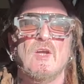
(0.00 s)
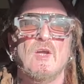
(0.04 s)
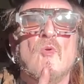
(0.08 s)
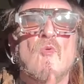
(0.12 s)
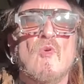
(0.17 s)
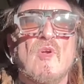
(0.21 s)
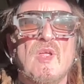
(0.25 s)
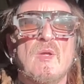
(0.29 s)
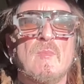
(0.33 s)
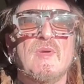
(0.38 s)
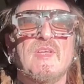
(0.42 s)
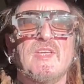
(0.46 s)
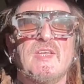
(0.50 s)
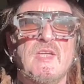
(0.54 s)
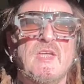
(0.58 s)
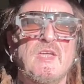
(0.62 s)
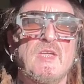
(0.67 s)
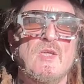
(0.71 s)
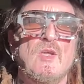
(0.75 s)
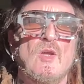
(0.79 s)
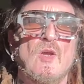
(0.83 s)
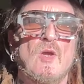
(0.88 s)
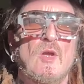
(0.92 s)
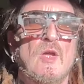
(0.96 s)
Maria
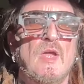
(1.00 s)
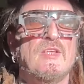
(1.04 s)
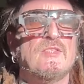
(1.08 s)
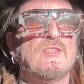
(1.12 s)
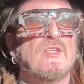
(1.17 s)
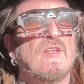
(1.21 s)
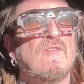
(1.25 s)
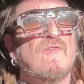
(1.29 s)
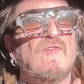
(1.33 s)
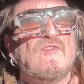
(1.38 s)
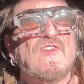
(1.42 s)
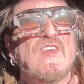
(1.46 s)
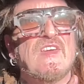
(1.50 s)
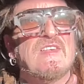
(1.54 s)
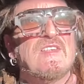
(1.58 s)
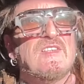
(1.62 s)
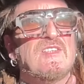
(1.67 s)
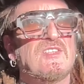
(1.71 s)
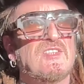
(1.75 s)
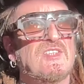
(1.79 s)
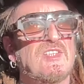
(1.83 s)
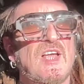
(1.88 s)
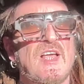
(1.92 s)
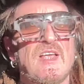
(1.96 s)
McKee is a
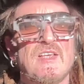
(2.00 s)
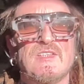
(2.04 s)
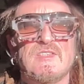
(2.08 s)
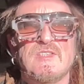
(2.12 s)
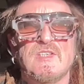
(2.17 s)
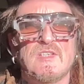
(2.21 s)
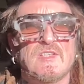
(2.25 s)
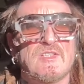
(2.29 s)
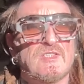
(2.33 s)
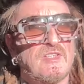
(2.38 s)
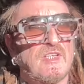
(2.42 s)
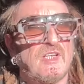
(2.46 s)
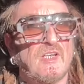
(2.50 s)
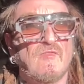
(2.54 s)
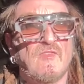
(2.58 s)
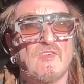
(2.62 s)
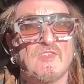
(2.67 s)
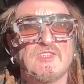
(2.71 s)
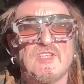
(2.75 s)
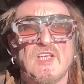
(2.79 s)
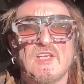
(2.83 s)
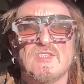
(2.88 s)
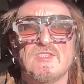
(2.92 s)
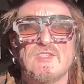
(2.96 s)
fantastic singer,
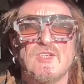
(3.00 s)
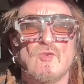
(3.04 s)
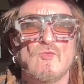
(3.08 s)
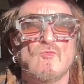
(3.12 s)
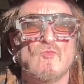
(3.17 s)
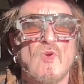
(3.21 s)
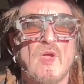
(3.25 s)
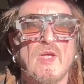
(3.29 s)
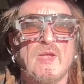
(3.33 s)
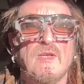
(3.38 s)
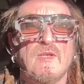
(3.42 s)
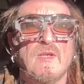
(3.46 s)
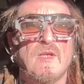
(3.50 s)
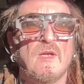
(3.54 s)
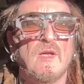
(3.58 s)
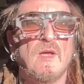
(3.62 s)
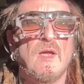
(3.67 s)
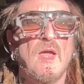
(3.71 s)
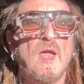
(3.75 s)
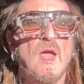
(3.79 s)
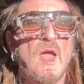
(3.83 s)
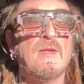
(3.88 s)
fantastic writer,